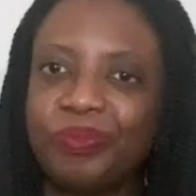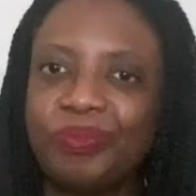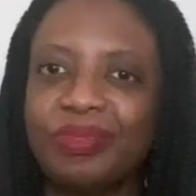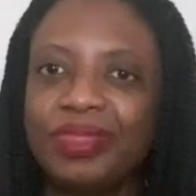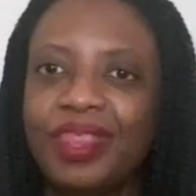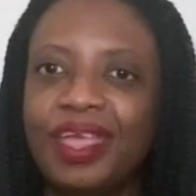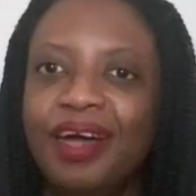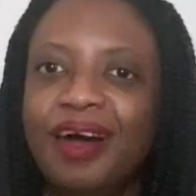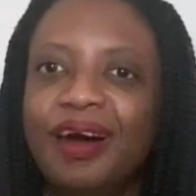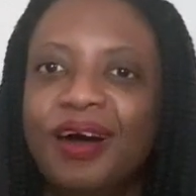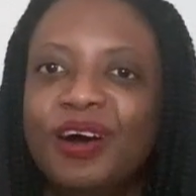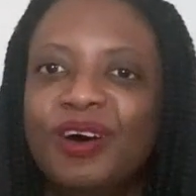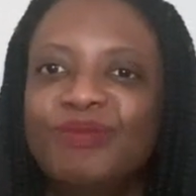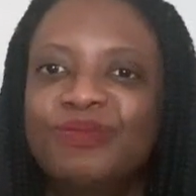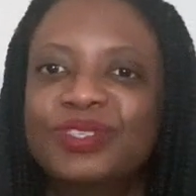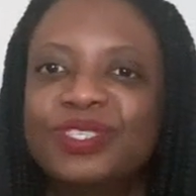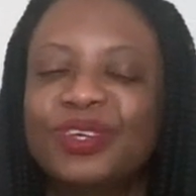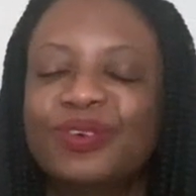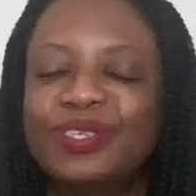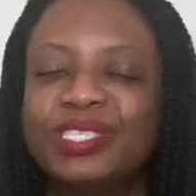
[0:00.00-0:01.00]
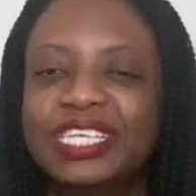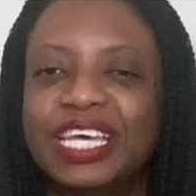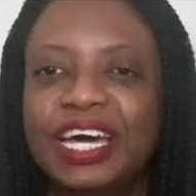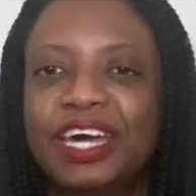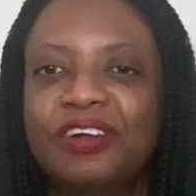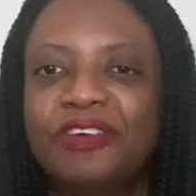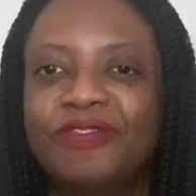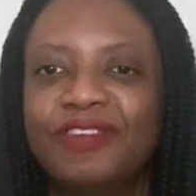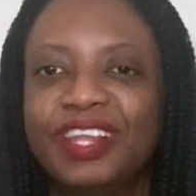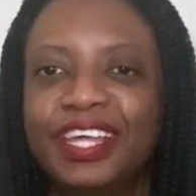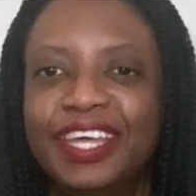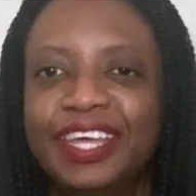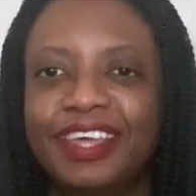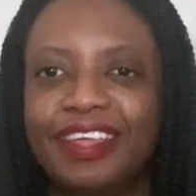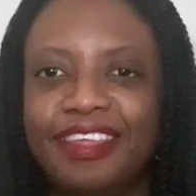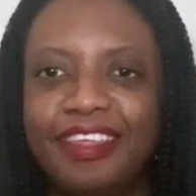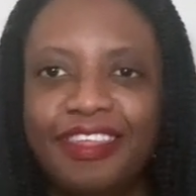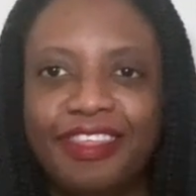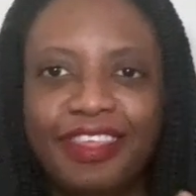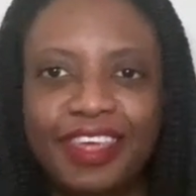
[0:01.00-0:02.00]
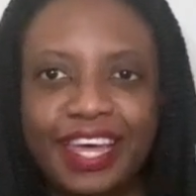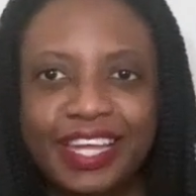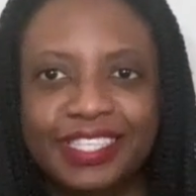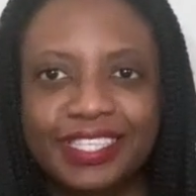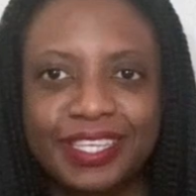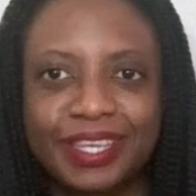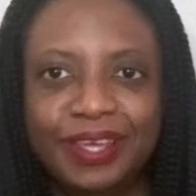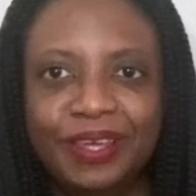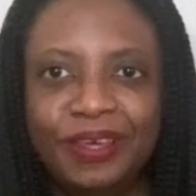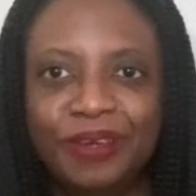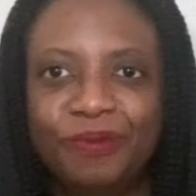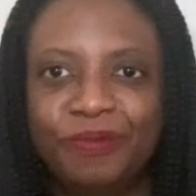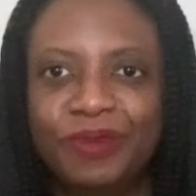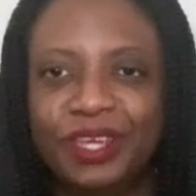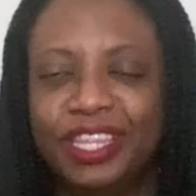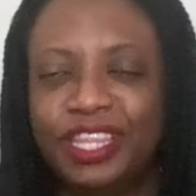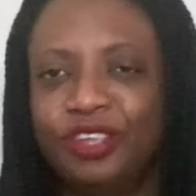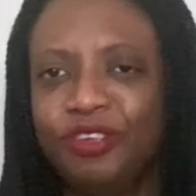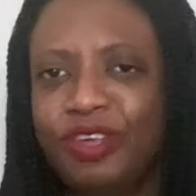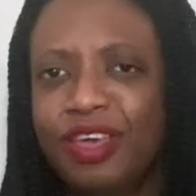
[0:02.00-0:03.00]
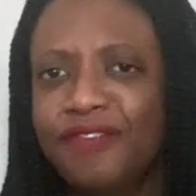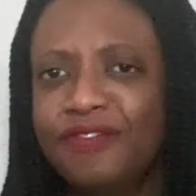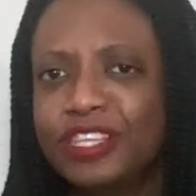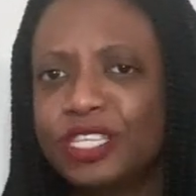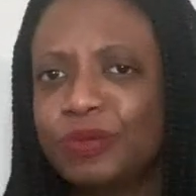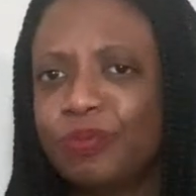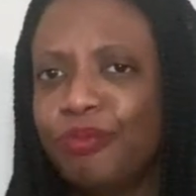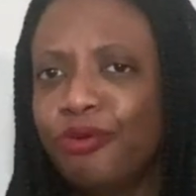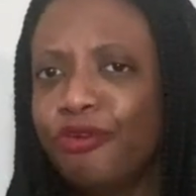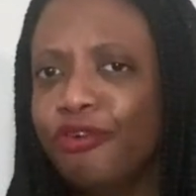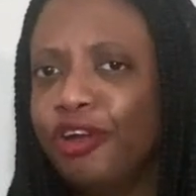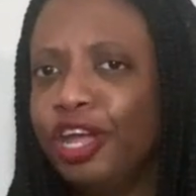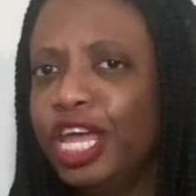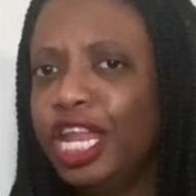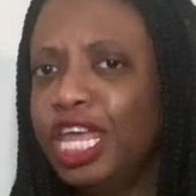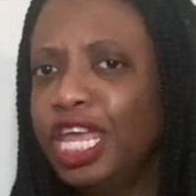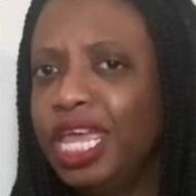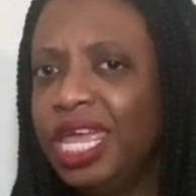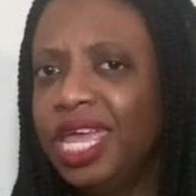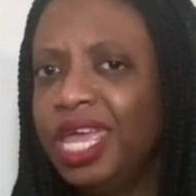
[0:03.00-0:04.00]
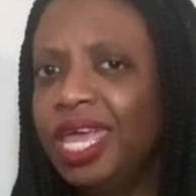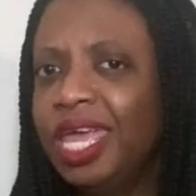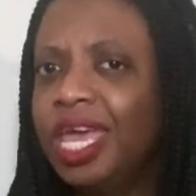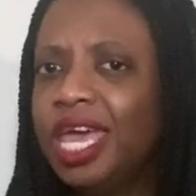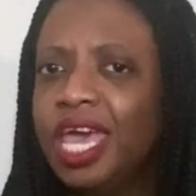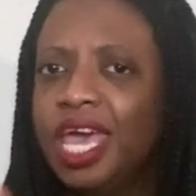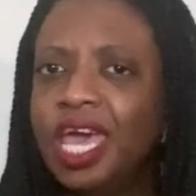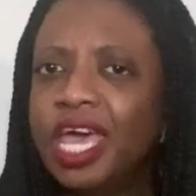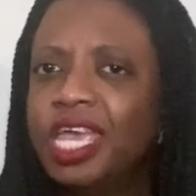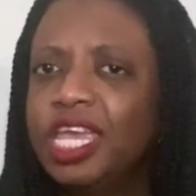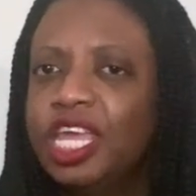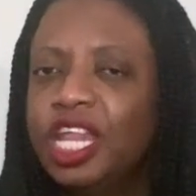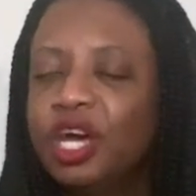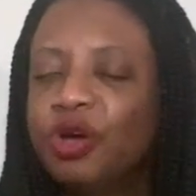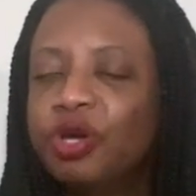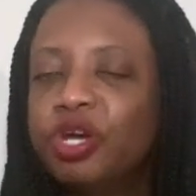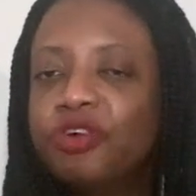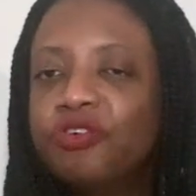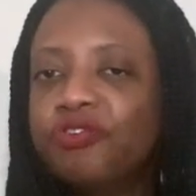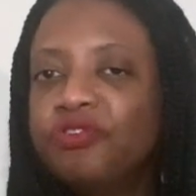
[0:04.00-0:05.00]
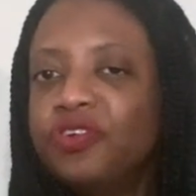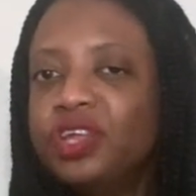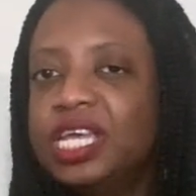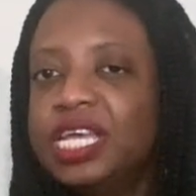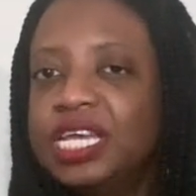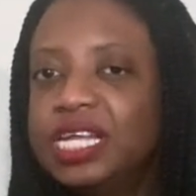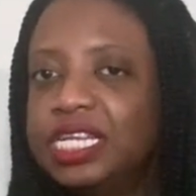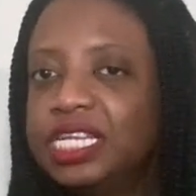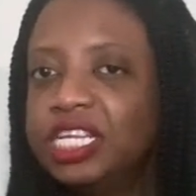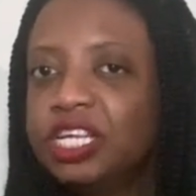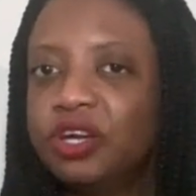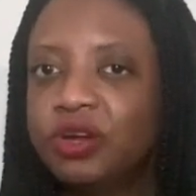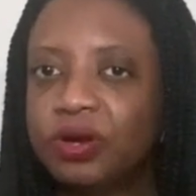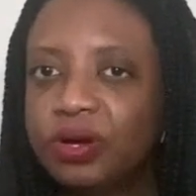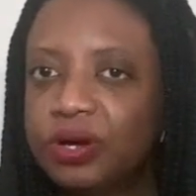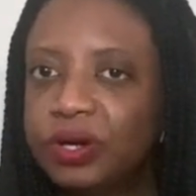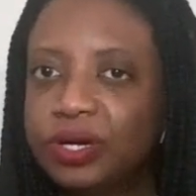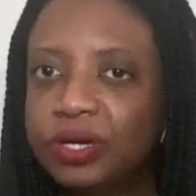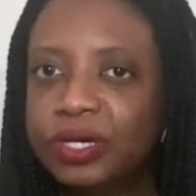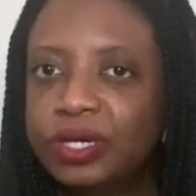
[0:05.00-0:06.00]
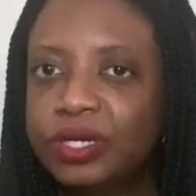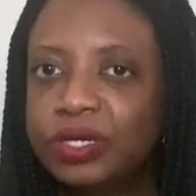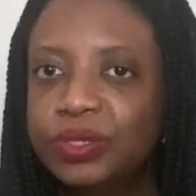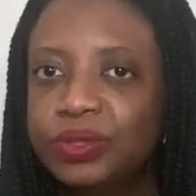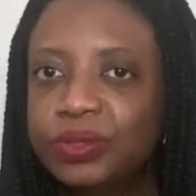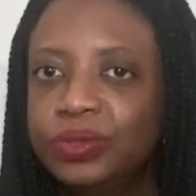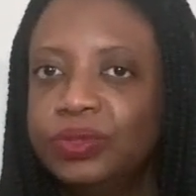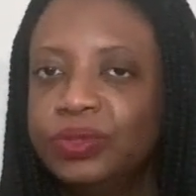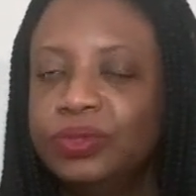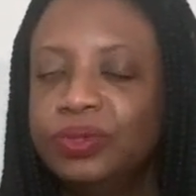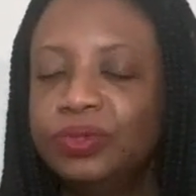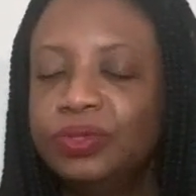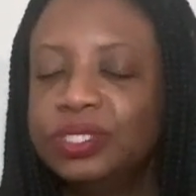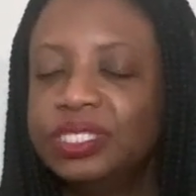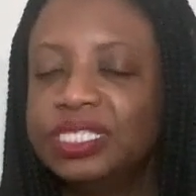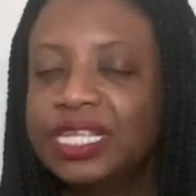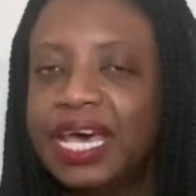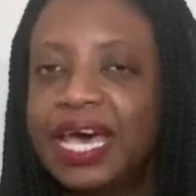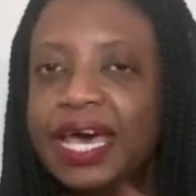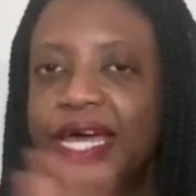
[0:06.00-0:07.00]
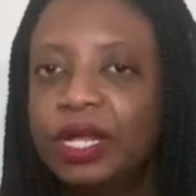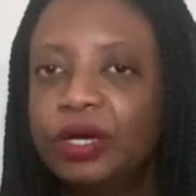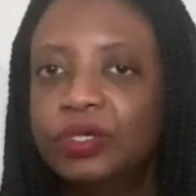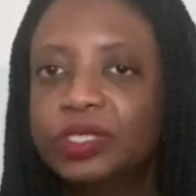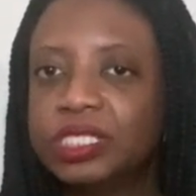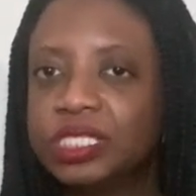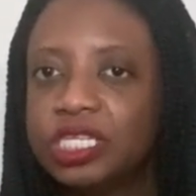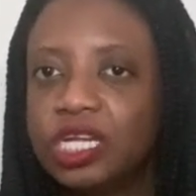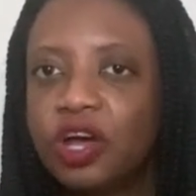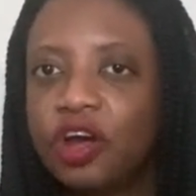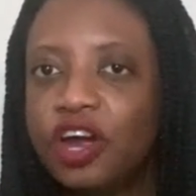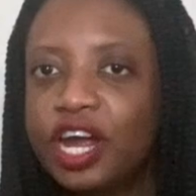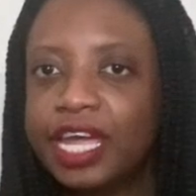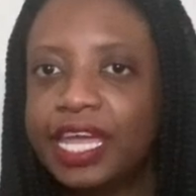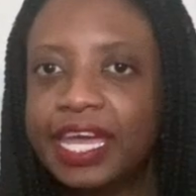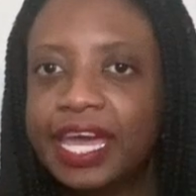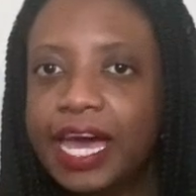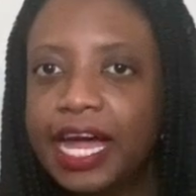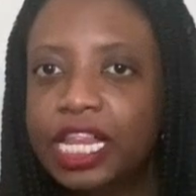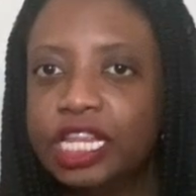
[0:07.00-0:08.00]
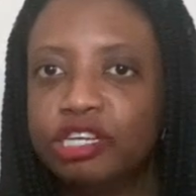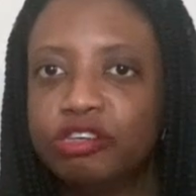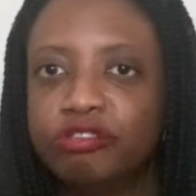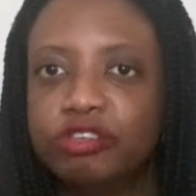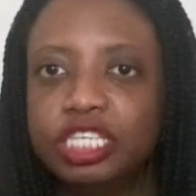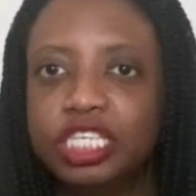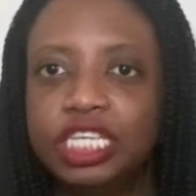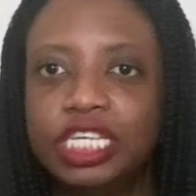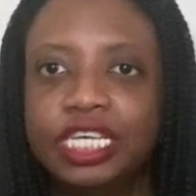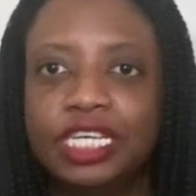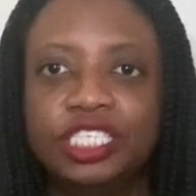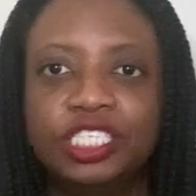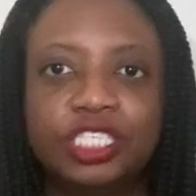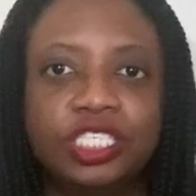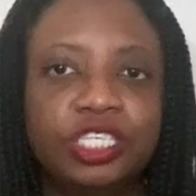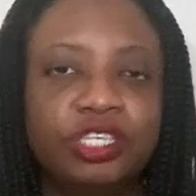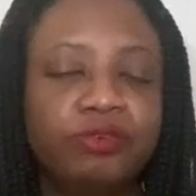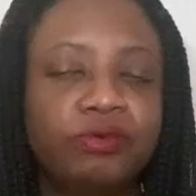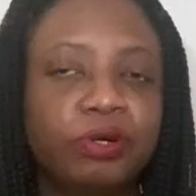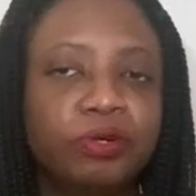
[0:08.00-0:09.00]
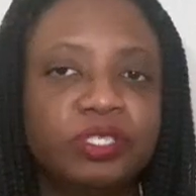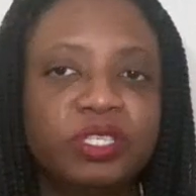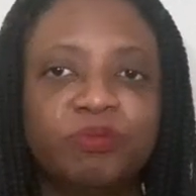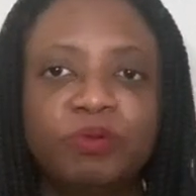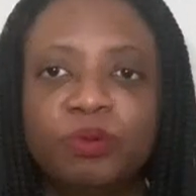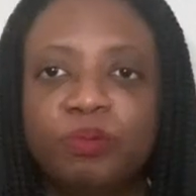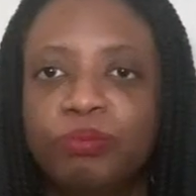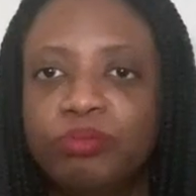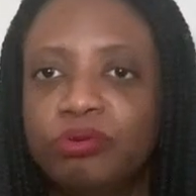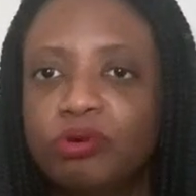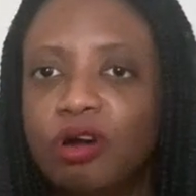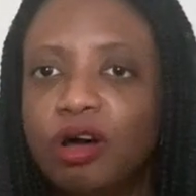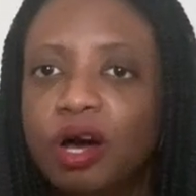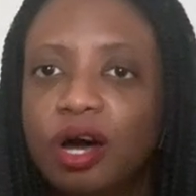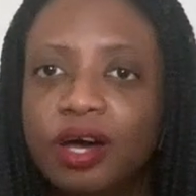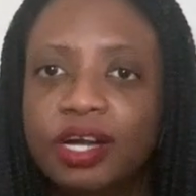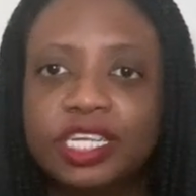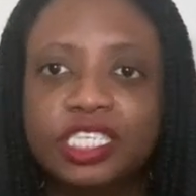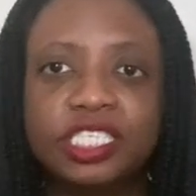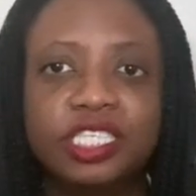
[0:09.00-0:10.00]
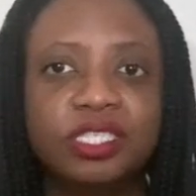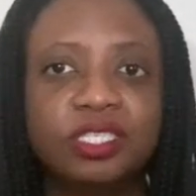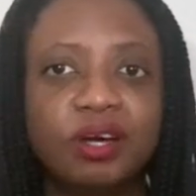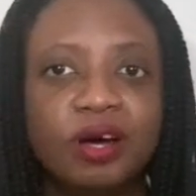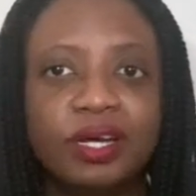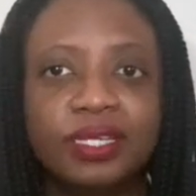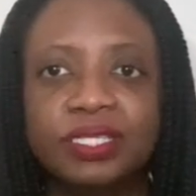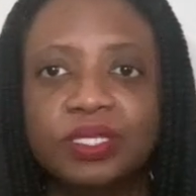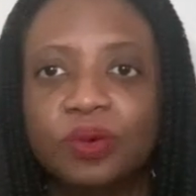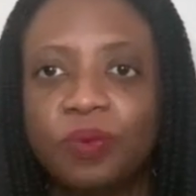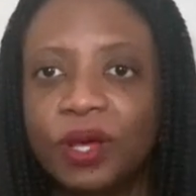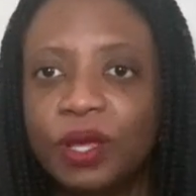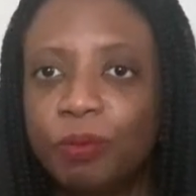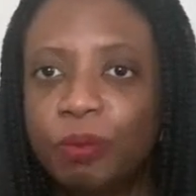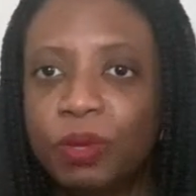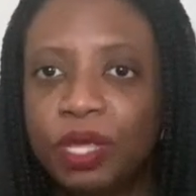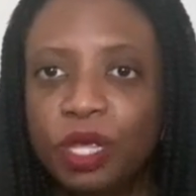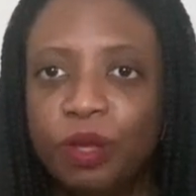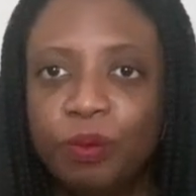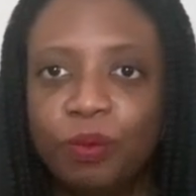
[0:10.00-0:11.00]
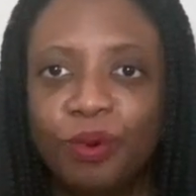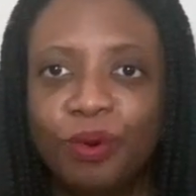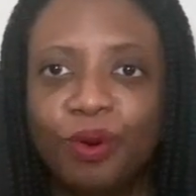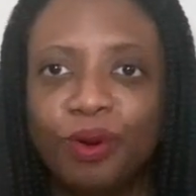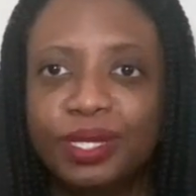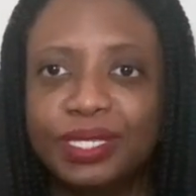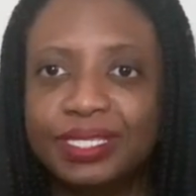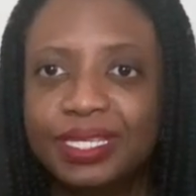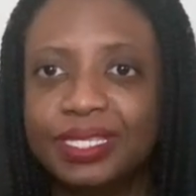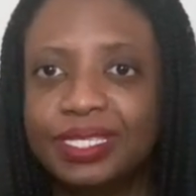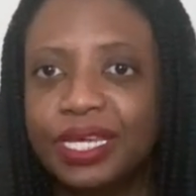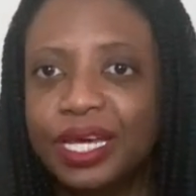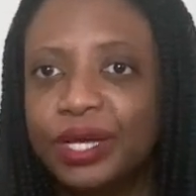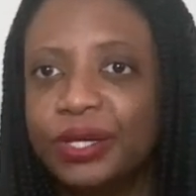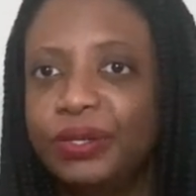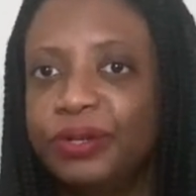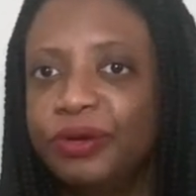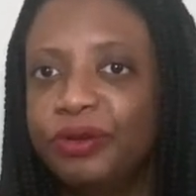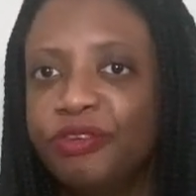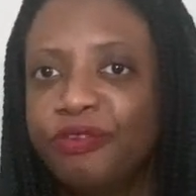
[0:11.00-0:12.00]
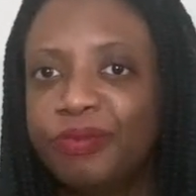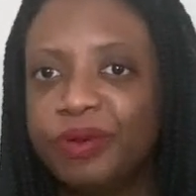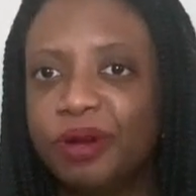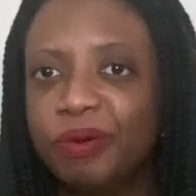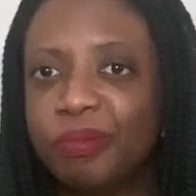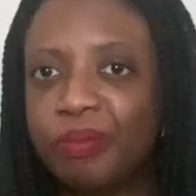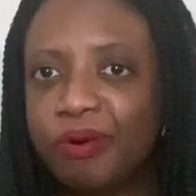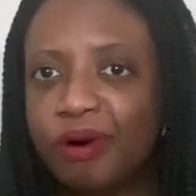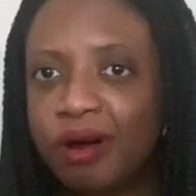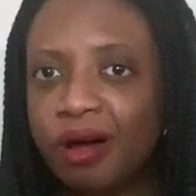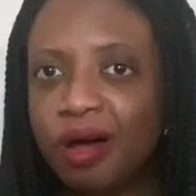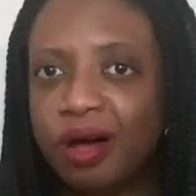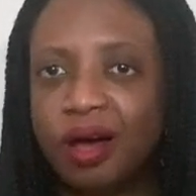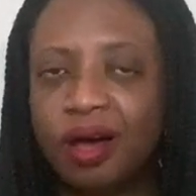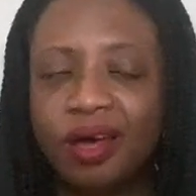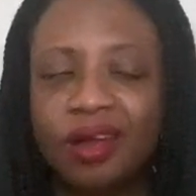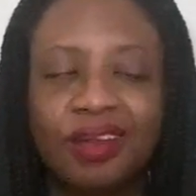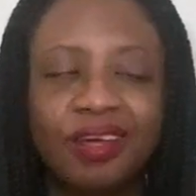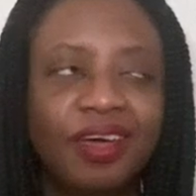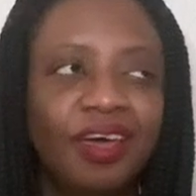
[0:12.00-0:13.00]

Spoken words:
So it's kind of like that's him, and then you have this pretty, Korean girl whose dad owns an art gallery, and she grows up abroad, and she talks to white people because that's how you've been abroad.